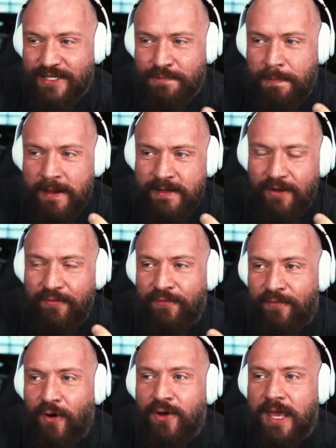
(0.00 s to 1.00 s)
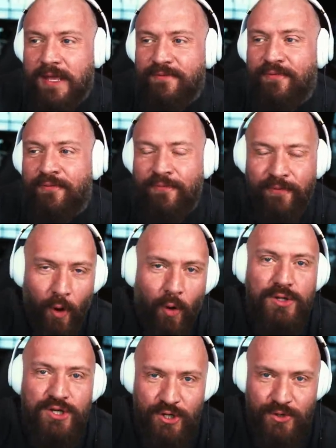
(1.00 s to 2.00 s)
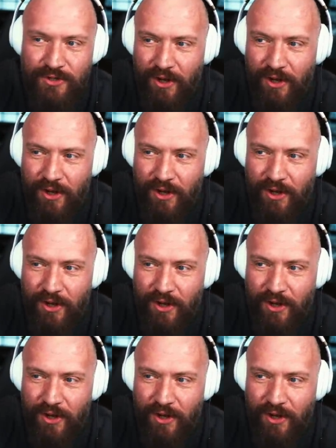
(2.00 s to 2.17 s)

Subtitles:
spent a fucking fortune